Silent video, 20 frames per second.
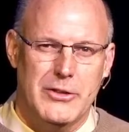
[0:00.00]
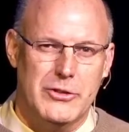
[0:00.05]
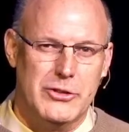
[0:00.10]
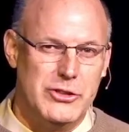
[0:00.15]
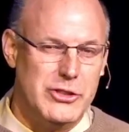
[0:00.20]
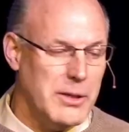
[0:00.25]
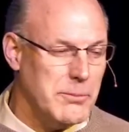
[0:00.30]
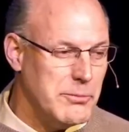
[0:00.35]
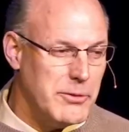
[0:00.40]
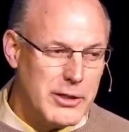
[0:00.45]

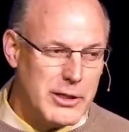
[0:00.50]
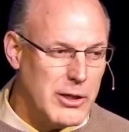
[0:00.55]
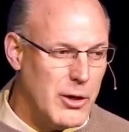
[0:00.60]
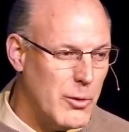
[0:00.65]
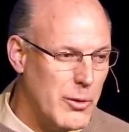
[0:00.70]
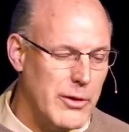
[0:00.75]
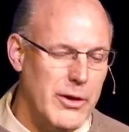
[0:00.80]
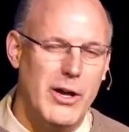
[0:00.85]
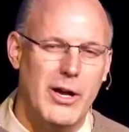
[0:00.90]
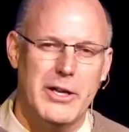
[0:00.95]
something
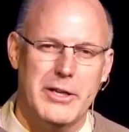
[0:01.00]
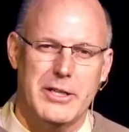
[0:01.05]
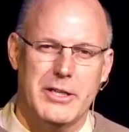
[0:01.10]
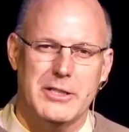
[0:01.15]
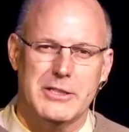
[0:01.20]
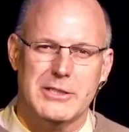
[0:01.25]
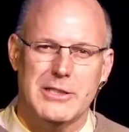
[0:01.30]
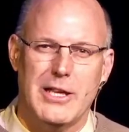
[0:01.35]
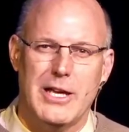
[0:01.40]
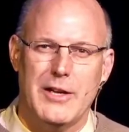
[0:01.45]
going on in
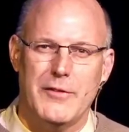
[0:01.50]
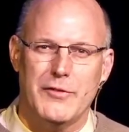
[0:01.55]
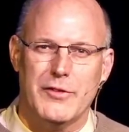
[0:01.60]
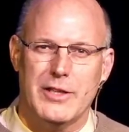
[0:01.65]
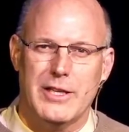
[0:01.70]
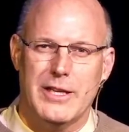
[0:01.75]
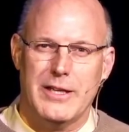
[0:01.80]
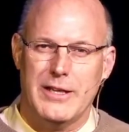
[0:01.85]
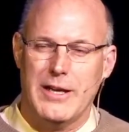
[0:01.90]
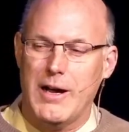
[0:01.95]
his life
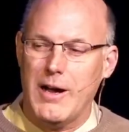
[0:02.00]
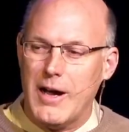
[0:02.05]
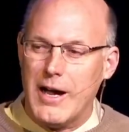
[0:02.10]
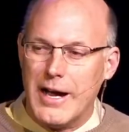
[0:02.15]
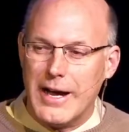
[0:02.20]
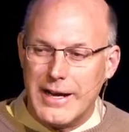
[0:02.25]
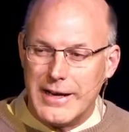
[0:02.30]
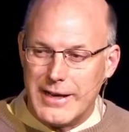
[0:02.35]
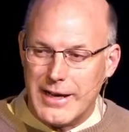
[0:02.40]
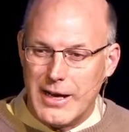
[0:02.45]
that he'd
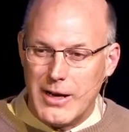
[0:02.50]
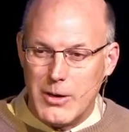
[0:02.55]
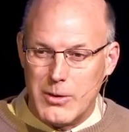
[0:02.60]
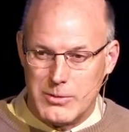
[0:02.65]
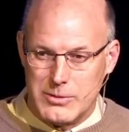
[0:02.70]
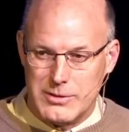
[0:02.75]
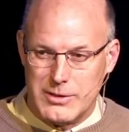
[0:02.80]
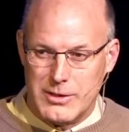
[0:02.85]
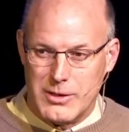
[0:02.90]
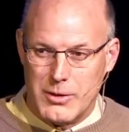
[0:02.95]
hide
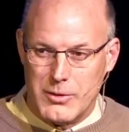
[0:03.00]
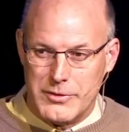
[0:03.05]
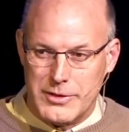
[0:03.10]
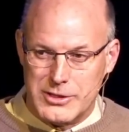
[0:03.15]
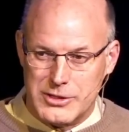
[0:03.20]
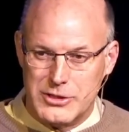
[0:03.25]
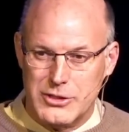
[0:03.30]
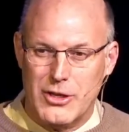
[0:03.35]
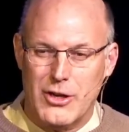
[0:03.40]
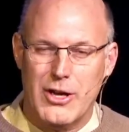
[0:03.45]
out, in
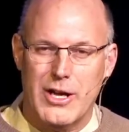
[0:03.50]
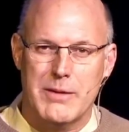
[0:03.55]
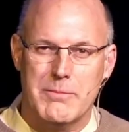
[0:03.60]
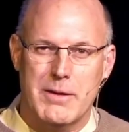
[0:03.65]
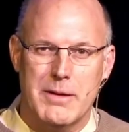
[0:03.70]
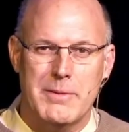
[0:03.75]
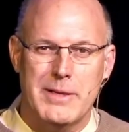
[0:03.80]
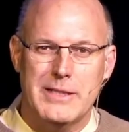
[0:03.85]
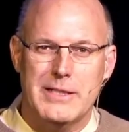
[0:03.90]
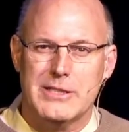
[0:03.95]
this time.
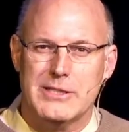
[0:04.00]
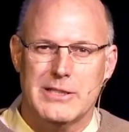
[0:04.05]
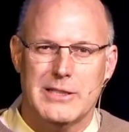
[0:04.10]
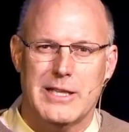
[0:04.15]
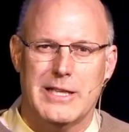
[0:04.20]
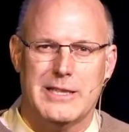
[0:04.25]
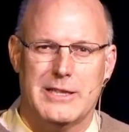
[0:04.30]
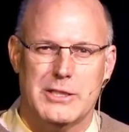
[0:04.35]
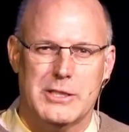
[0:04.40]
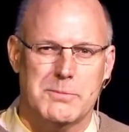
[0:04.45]
Maybe he doesn't
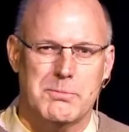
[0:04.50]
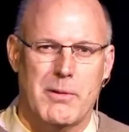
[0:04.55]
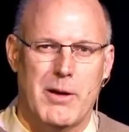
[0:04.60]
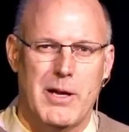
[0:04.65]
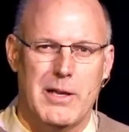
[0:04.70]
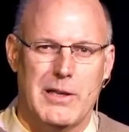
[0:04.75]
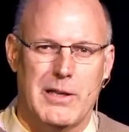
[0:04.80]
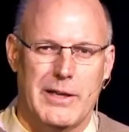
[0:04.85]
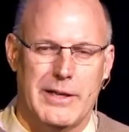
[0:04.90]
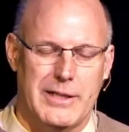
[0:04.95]
like the
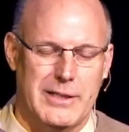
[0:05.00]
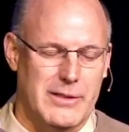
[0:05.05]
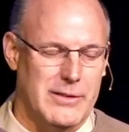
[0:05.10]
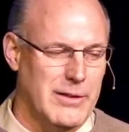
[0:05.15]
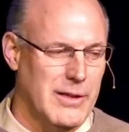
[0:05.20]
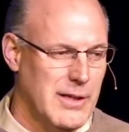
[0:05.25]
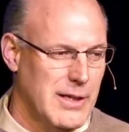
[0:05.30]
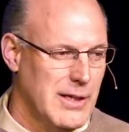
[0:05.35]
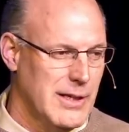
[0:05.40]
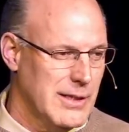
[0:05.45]
spotlight,
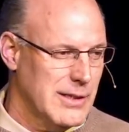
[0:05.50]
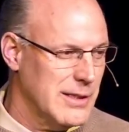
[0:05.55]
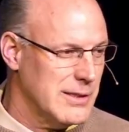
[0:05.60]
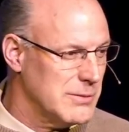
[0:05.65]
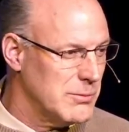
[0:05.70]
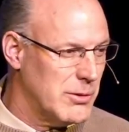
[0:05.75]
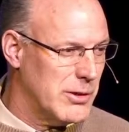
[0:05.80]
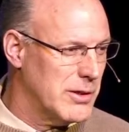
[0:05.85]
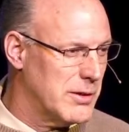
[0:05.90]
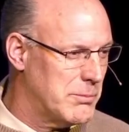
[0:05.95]
or
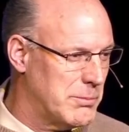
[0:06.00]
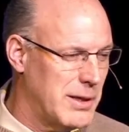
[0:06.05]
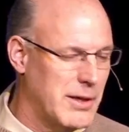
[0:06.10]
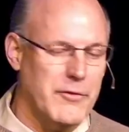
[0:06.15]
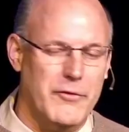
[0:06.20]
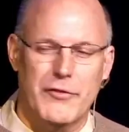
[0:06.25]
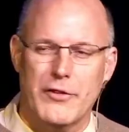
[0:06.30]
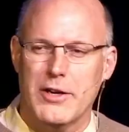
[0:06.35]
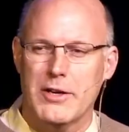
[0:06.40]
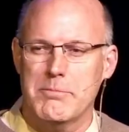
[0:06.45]
doesn't want to be
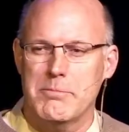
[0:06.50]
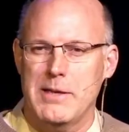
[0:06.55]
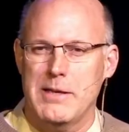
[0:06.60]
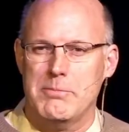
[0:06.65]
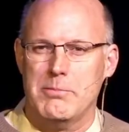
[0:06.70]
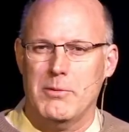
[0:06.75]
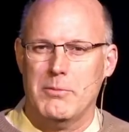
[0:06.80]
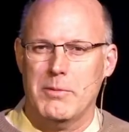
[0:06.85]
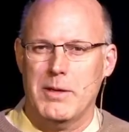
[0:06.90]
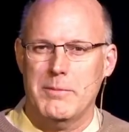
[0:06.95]
in front of
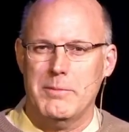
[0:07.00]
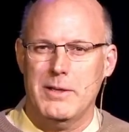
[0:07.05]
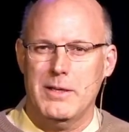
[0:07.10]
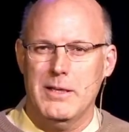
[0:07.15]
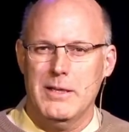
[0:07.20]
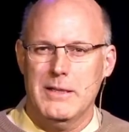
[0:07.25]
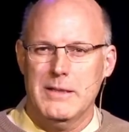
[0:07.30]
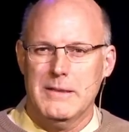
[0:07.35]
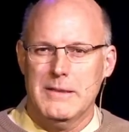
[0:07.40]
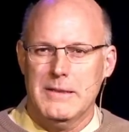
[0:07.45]
people. Maybe,
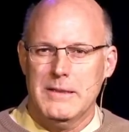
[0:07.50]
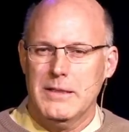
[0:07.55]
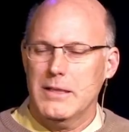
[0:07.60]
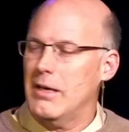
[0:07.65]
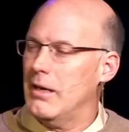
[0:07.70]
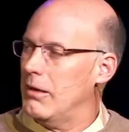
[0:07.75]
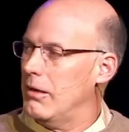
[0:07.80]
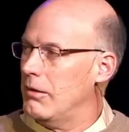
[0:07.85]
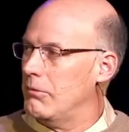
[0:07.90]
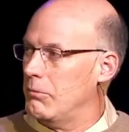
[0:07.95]

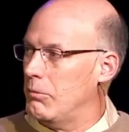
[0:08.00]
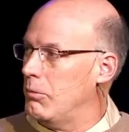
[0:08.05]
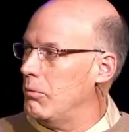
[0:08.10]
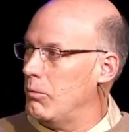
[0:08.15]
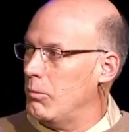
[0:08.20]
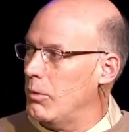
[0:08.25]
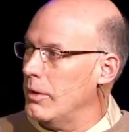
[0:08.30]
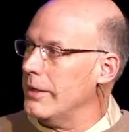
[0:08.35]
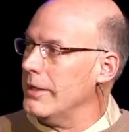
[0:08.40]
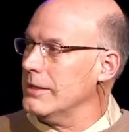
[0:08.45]

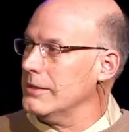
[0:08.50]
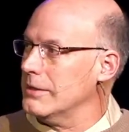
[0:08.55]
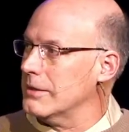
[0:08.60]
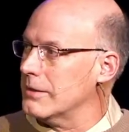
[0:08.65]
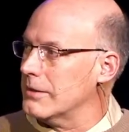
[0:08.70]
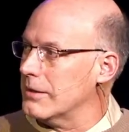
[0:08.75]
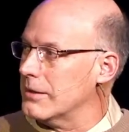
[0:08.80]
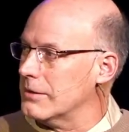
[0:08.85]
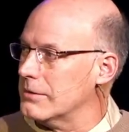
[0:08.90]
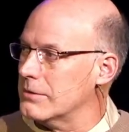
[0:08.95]
what is
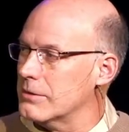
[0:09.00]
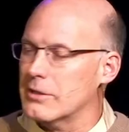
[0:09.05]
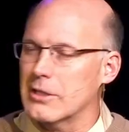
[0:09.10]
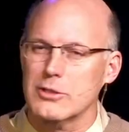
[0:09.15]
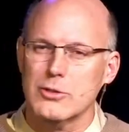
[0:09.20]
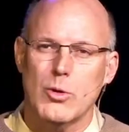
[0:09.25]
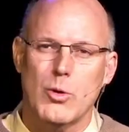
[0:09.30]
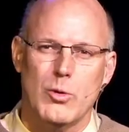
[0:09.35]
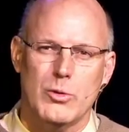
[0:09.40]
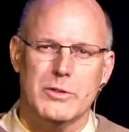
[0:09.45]
it
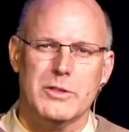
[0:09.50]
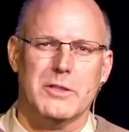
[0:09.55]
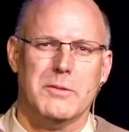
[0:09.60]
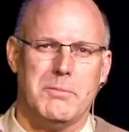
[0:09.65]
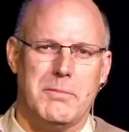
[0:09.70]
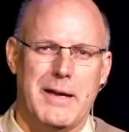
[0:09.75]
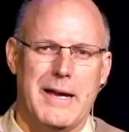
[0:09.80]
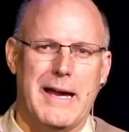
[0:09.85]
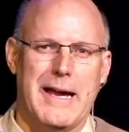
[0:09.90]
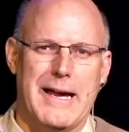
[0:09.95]
that's holding
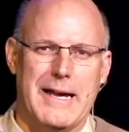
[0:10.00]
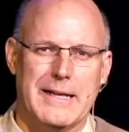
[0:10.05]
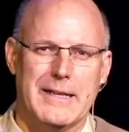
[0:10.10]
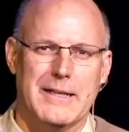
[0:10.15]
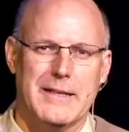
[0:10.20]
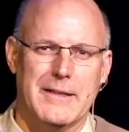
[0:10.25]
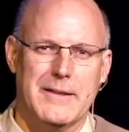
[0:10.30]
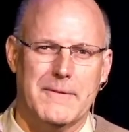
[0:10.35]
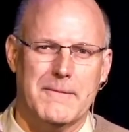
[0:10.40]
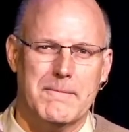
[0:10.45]
him back?
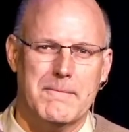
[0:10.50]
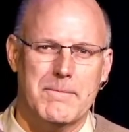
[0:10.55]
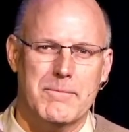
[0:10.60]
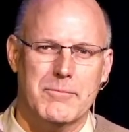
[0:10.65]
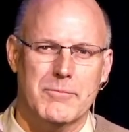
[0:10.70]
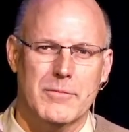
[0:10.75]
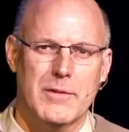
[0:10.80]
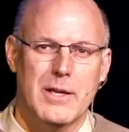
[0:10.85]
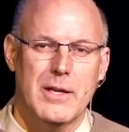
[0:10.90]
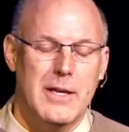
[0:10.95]

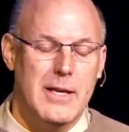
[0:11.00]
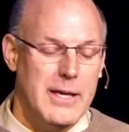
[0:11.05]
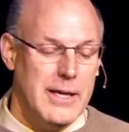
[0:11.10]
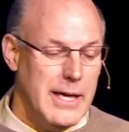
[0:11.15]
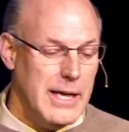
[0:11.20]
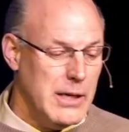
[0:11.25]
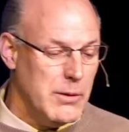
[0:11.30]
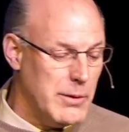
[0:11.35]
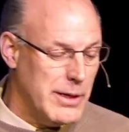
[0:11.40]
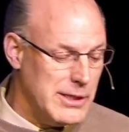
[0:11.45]

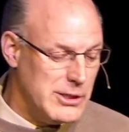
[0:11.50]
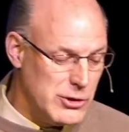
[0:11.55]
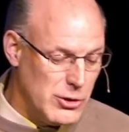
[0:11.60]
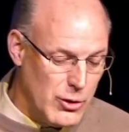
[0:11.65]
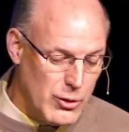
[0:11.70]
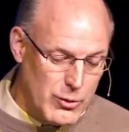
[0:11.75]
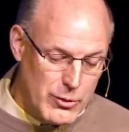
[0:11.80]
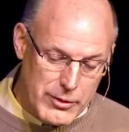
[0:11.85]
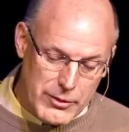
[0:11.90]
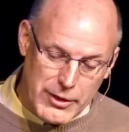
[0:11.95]
Anyway,
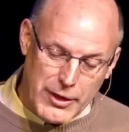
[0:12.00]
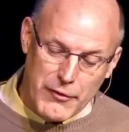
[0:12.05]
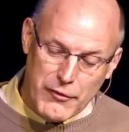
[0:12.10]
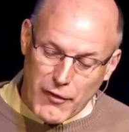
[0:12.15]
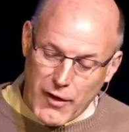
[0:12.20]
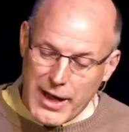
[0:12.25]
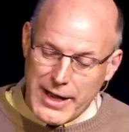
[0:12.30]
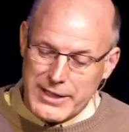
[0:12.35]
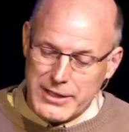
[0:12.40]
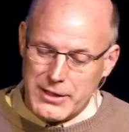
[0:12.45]
so they
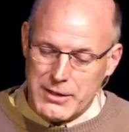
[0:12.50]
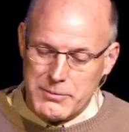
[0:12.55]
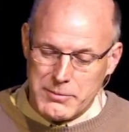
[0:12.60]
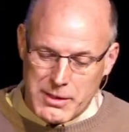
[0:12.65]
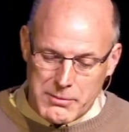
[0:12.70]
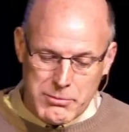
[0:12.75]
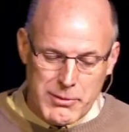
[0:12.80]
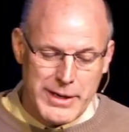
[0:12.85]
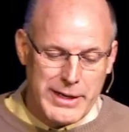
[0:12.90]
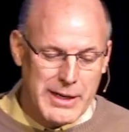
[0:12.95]
find him,
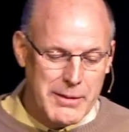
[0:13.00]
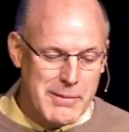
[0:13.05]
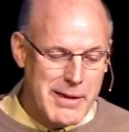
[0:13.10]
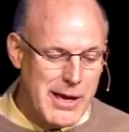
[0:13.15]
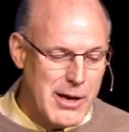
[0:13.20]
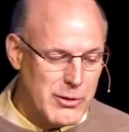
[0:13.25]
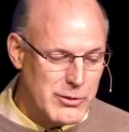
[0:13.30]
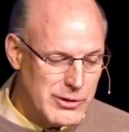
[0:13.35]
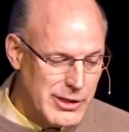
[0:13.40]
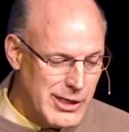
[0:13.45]
they bring him
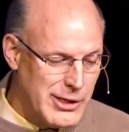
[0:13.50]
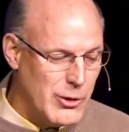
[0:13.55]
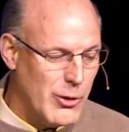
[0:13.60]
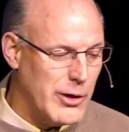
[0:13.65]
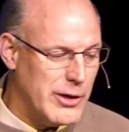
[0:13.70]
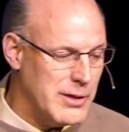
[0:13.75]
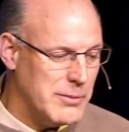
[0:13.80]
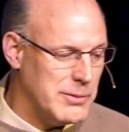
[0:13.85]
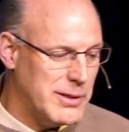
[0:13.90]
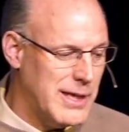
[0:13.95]
out, they
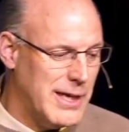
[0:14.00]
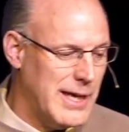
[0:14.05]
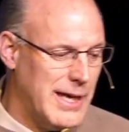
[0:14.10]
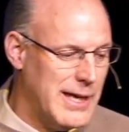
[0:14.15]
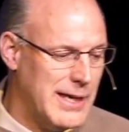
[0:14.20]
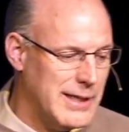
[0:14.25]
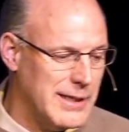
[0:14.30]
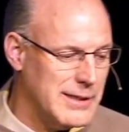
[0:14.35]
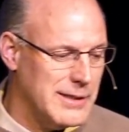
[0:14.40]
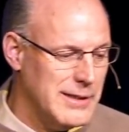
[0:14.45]
anoint him
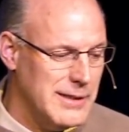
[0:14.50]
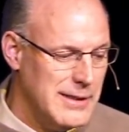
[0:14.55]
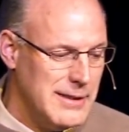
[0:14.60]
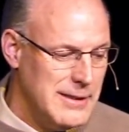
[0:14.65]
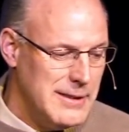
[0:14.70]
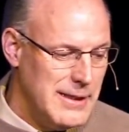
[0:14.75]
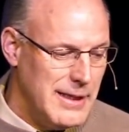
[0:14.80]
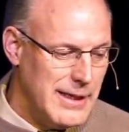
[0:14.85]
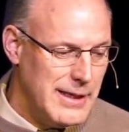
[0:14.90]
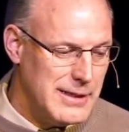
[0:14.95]
king,
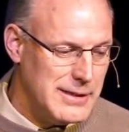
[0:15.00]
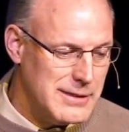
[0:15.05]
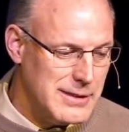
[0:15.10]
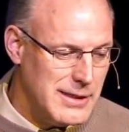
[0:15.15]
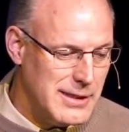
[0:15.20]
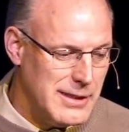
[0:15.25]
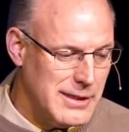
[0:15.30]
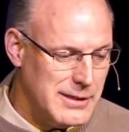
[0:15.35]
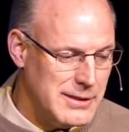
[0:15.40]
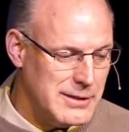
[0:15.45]

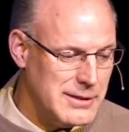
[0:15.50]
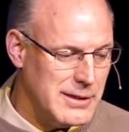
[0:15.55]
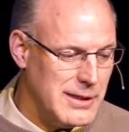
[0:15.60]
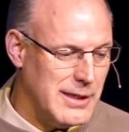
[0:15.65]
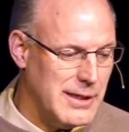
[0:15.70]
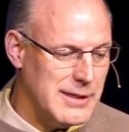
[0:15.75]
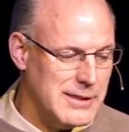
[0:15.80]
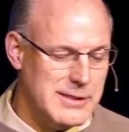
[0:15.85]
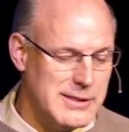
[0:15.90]
and